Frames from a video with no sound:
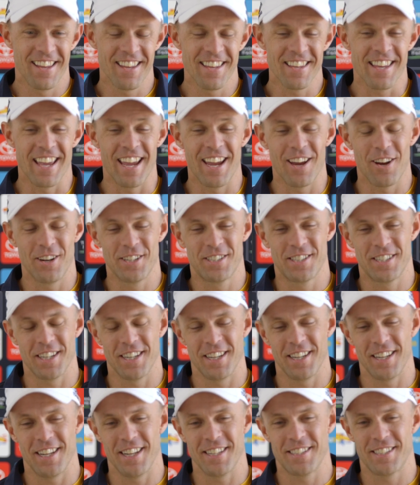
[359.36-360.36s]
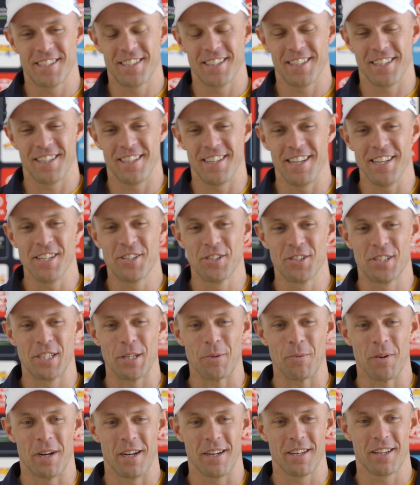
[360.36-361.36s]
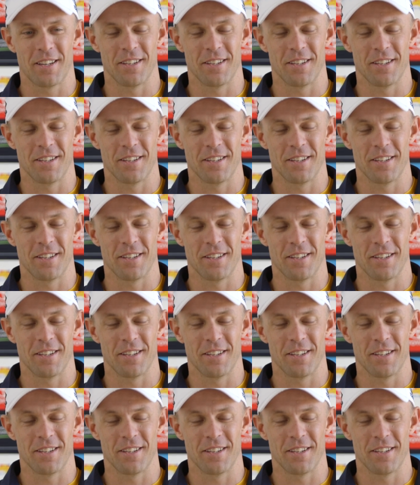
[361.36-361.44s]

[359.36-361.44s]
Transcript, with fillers: Yeah, it's a, it's an interesting one